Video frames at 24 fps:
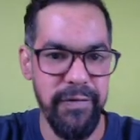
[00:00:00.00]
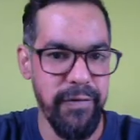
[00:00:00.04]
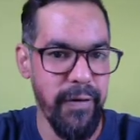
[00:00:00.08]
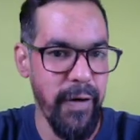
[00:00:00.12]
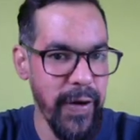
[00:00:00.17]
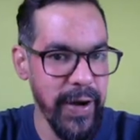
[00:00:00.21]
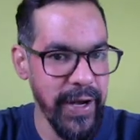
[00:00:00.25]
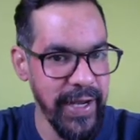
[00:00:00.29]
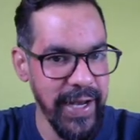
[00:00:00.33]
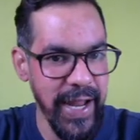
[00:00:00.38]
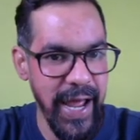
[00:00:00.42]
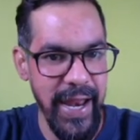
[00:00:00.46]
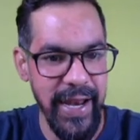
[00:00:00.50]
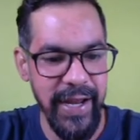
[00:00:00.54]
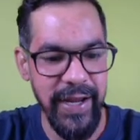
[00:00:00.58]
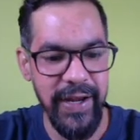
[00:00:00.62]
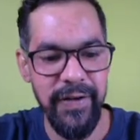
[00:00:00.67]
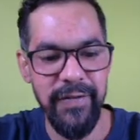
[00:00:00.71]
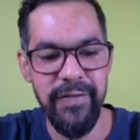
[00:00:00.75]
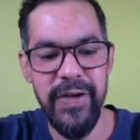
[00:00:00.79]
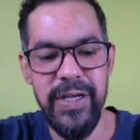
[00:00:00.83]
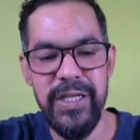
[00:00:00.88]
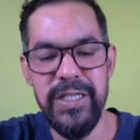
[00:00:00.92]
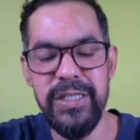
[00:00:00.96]
foreign direct
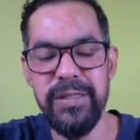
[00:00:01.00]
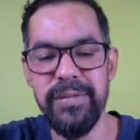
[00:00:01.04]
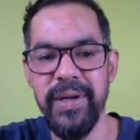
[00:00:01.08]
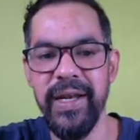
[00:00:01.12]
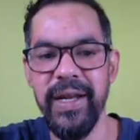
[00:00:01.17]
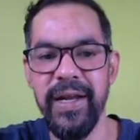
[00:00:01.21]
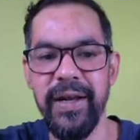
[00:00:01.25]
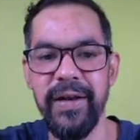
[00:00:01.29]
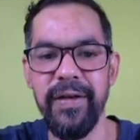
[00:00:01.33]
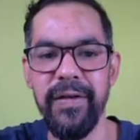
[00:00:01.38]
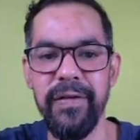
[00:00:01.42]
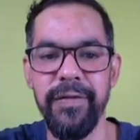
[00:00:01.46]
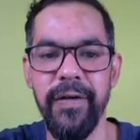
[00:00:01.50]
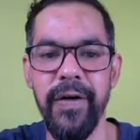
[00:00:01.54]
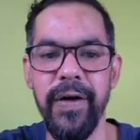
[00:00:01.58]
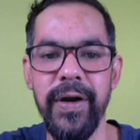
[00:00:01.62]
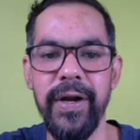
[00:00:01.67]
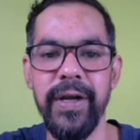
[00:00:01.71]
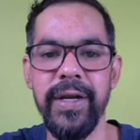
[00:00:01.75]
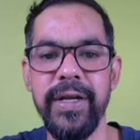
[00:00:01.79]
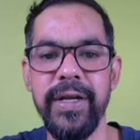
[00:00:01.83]
investment and foreign